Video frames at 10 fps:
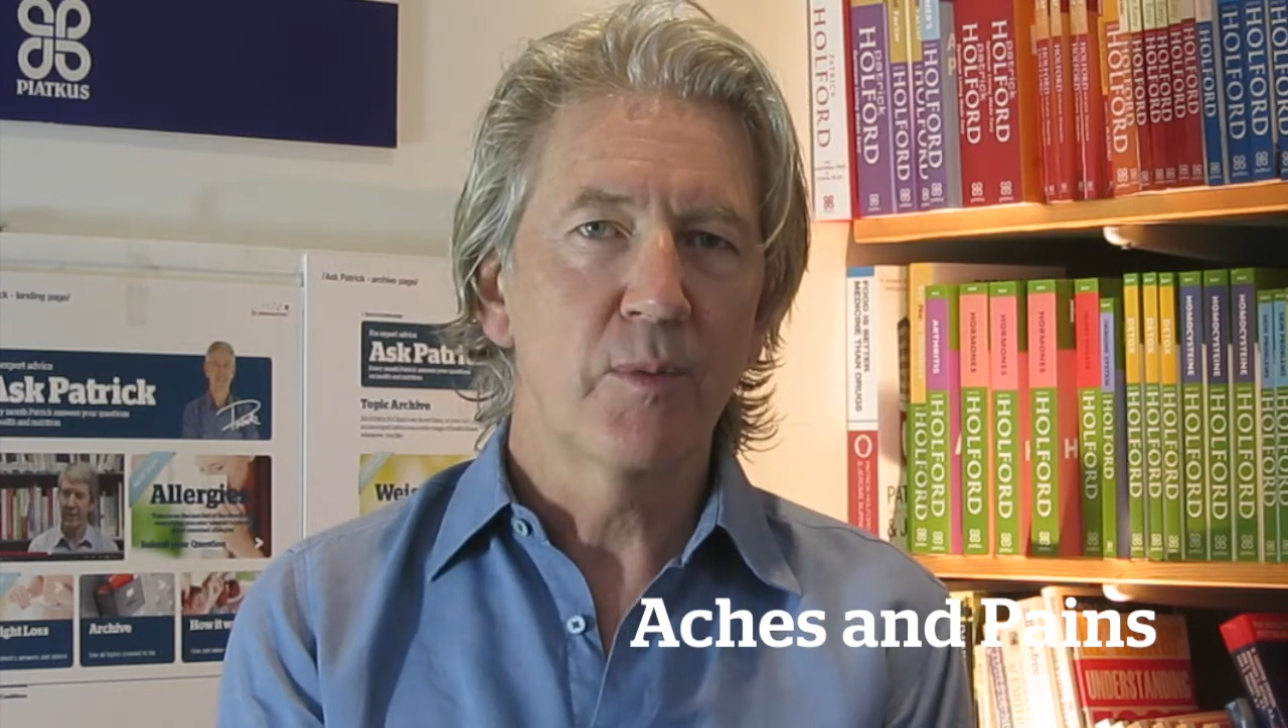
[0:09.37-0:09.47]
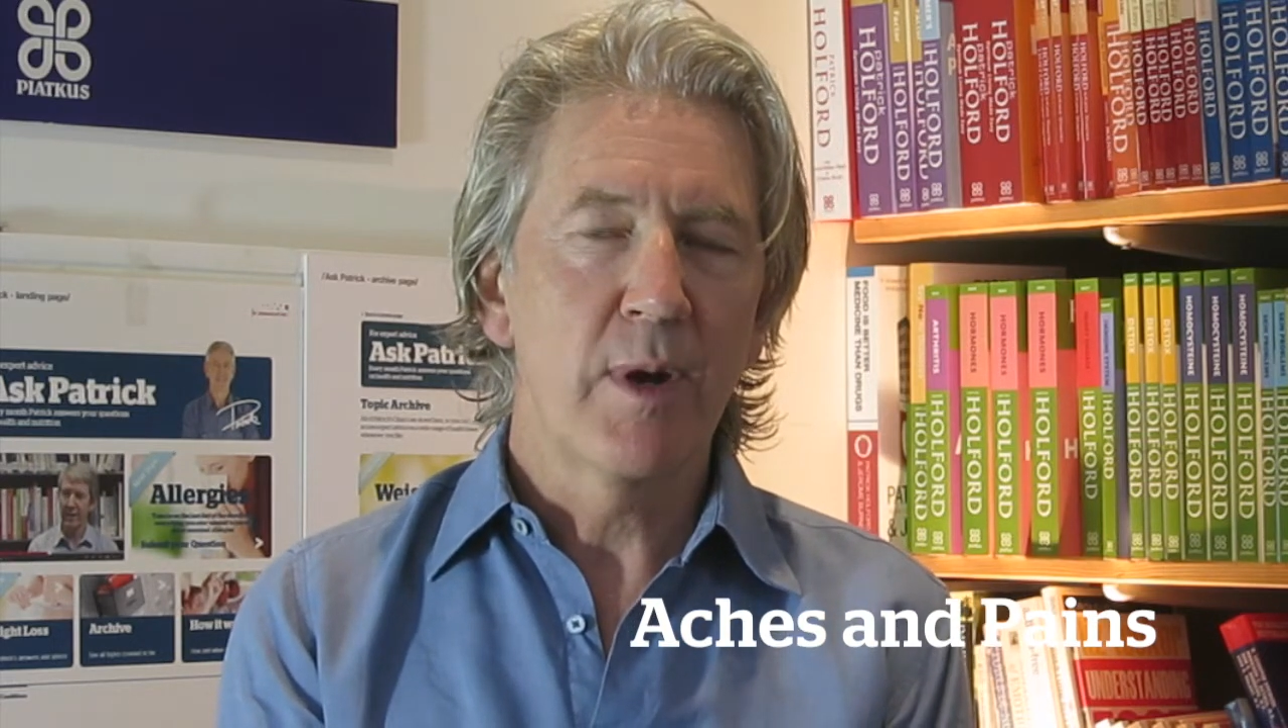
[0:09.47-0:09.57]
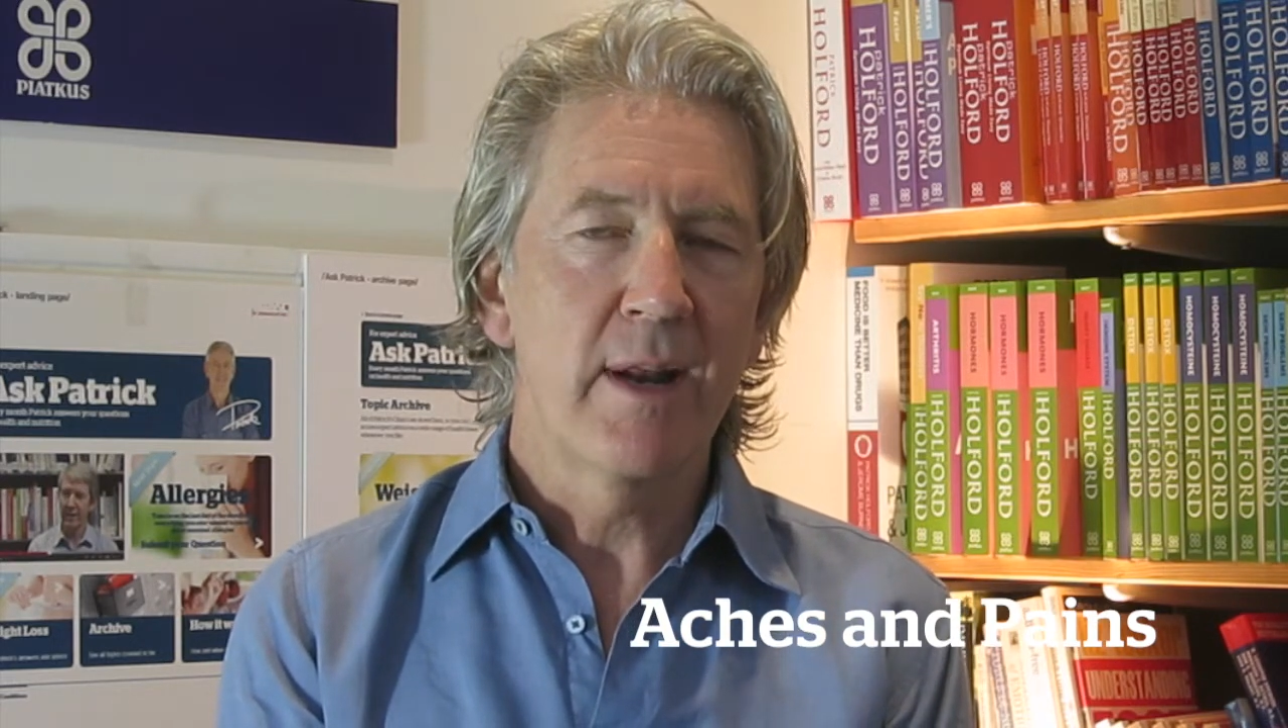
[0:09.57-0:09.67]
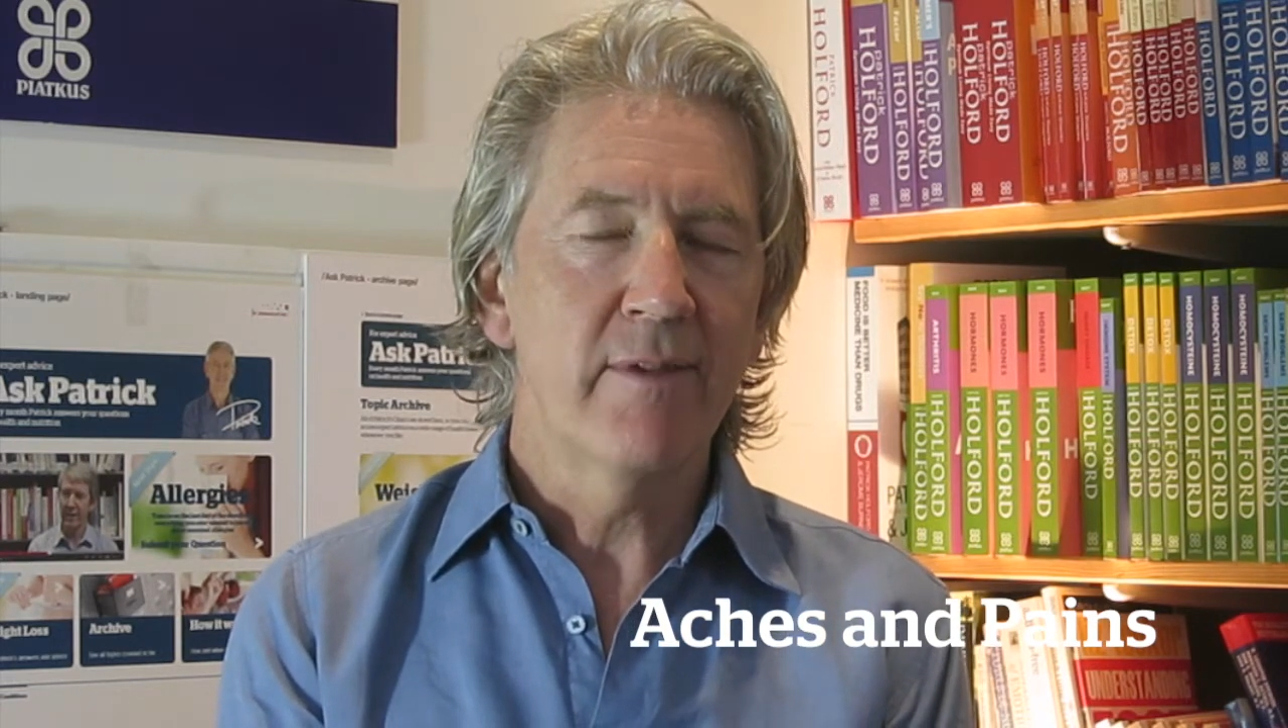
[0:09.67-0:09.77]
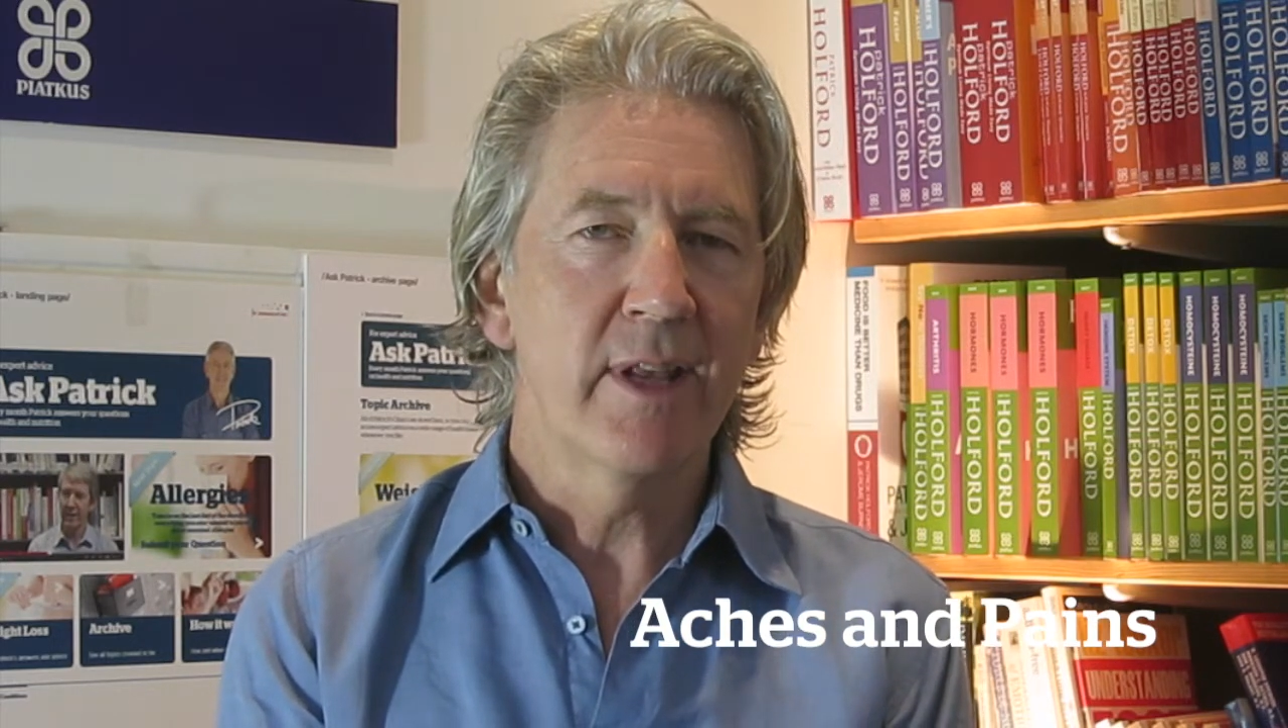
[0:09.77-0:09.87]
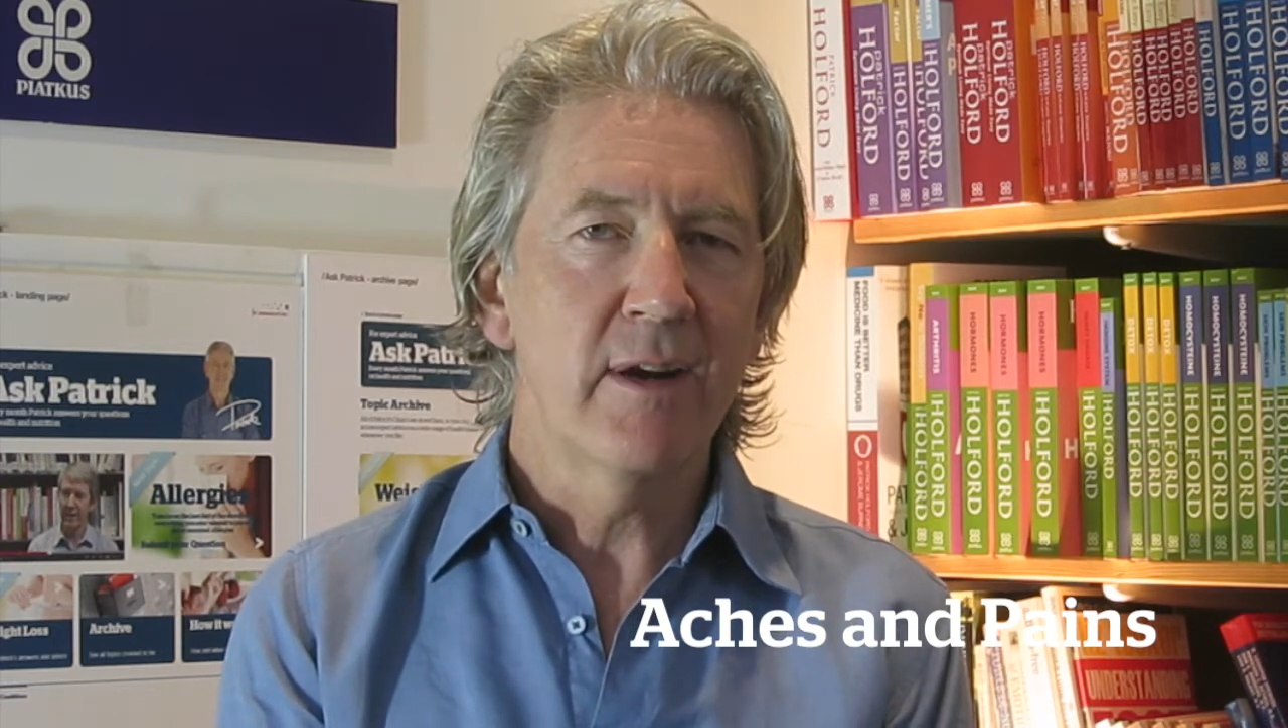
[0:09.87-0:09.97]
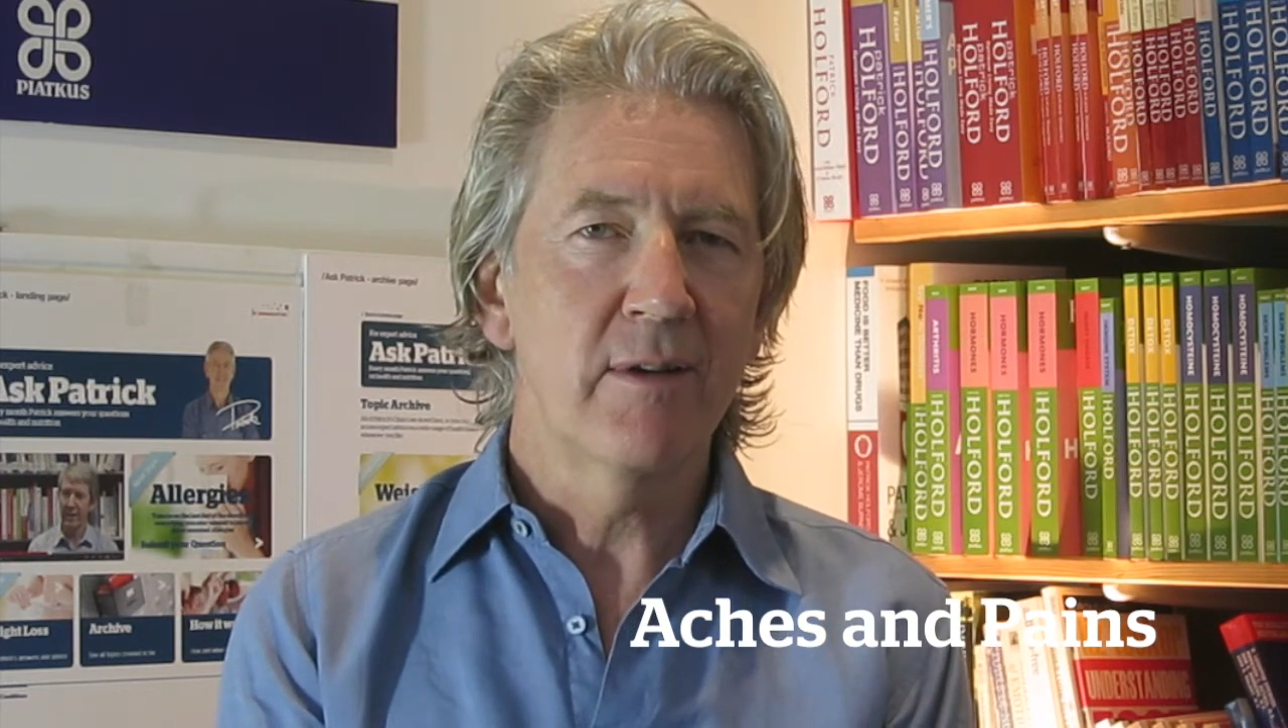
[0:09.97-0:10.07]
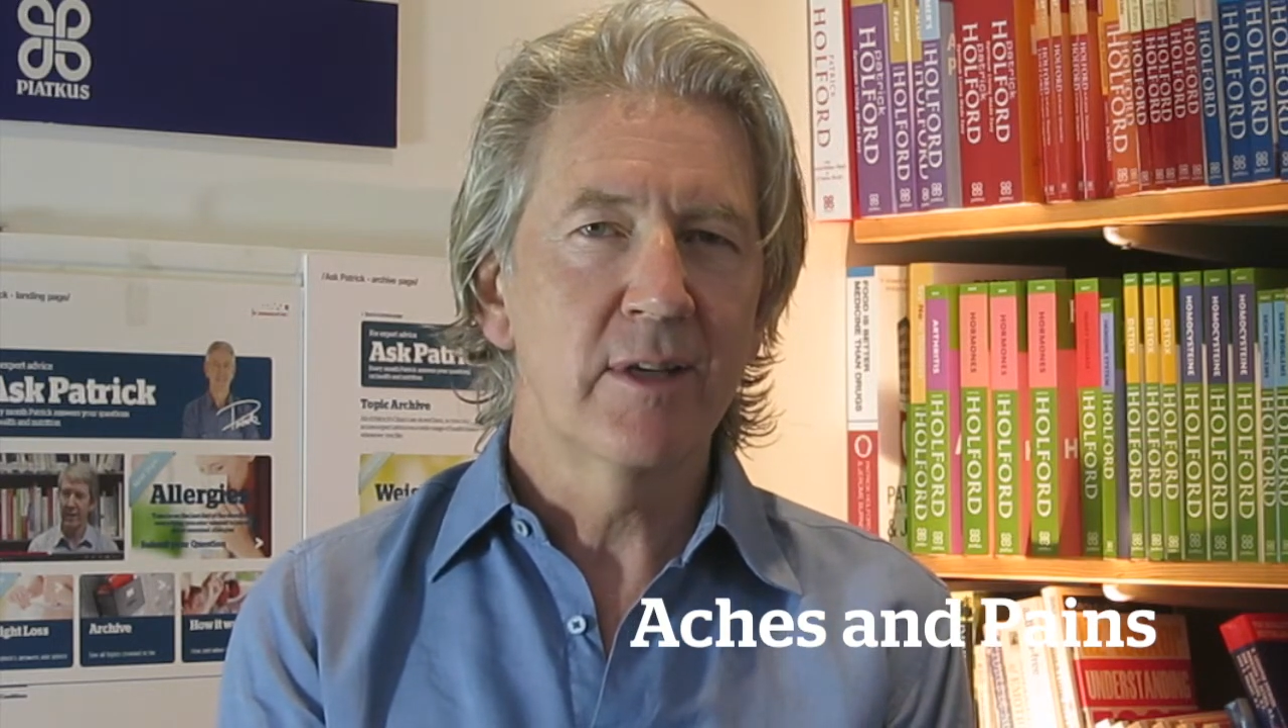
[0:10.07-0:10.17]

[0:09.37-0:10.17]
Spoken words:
whenever there